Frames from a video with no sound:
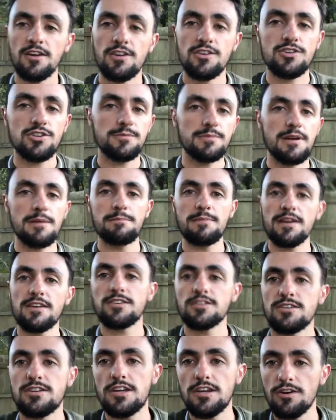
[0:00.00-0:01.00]
shoot me a
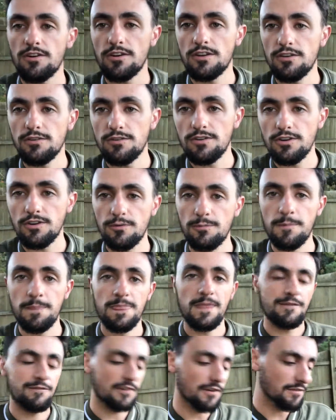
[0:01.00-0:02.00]
message here on YouTube
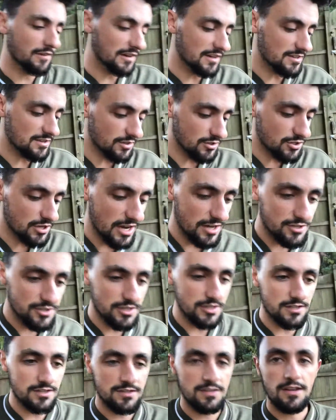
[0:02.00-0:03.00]
if you have any
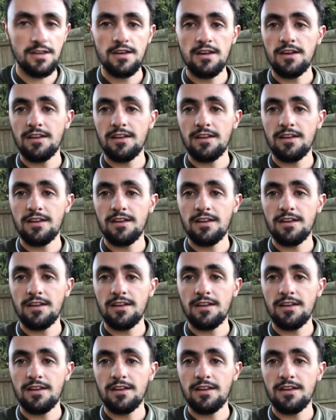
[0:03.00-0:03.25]
suggestions.